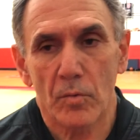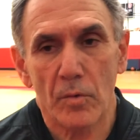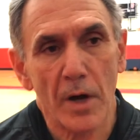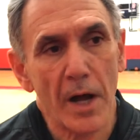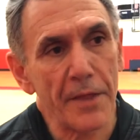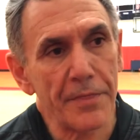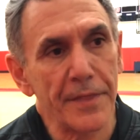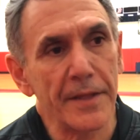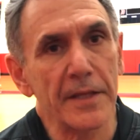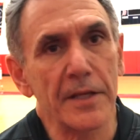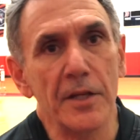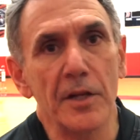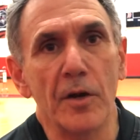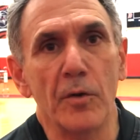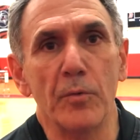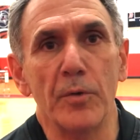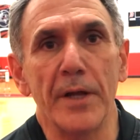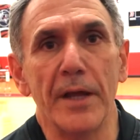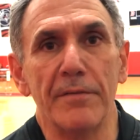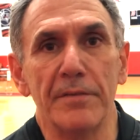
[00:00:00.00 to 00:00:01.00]
Well, I think, you
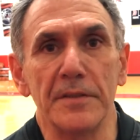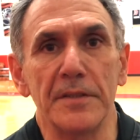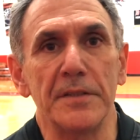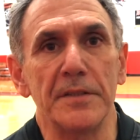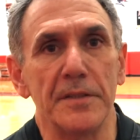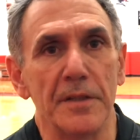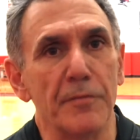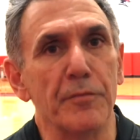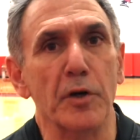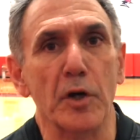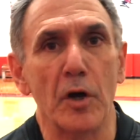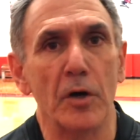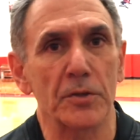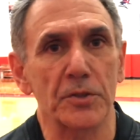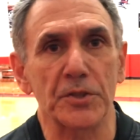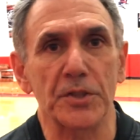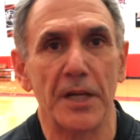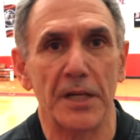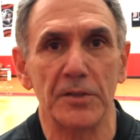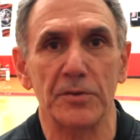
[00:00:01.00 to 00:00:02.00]
know, we have a
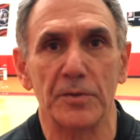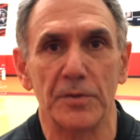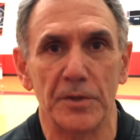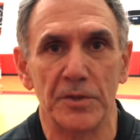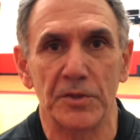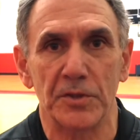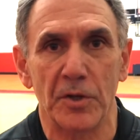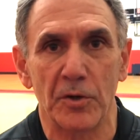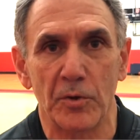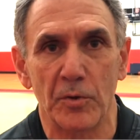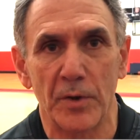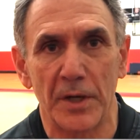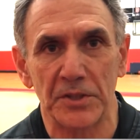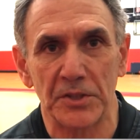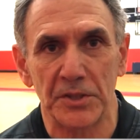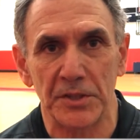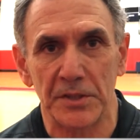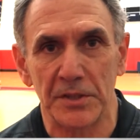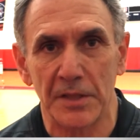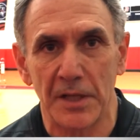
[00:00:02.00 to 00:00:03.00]
difficult schedule. There's no
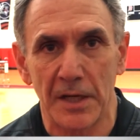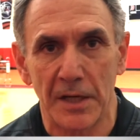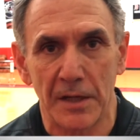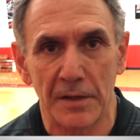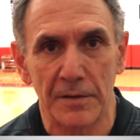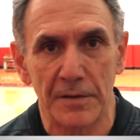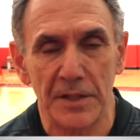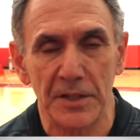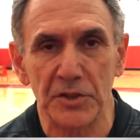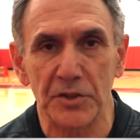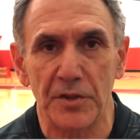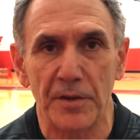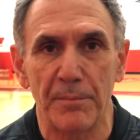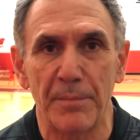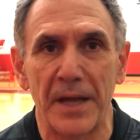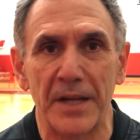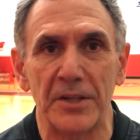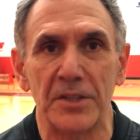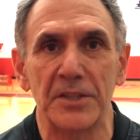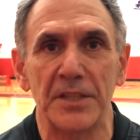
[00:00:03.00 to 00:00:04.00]
question. These are the
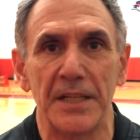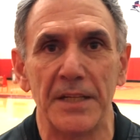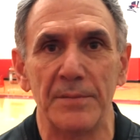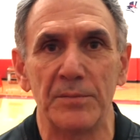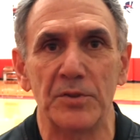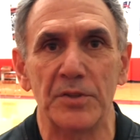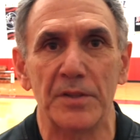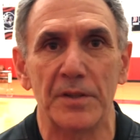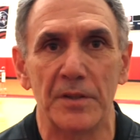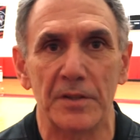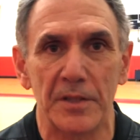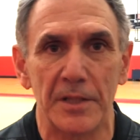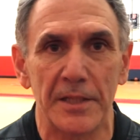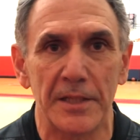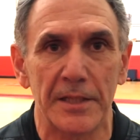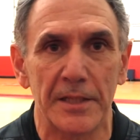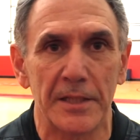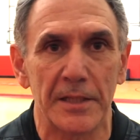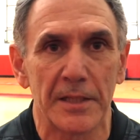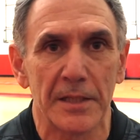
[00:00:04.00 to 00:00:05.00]
better teams in the
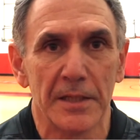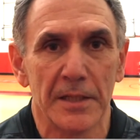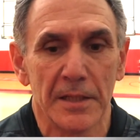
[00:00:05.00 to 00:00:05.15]
league.